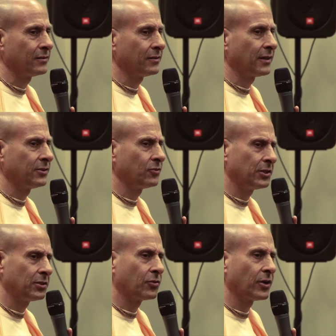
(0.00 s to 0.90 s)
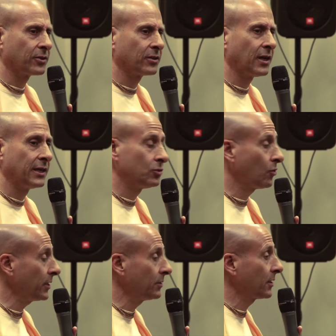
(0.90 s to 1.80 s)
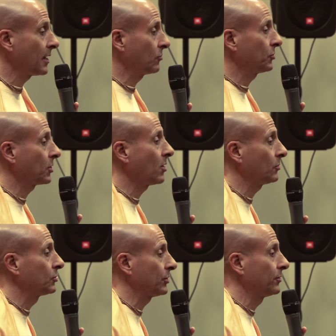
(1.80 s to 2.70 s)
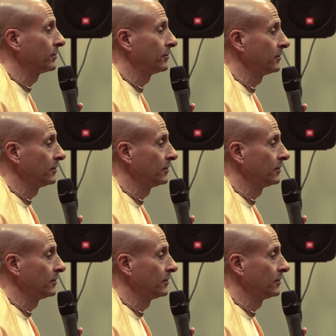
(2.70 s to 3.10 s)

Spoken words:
And I joined the counterculture.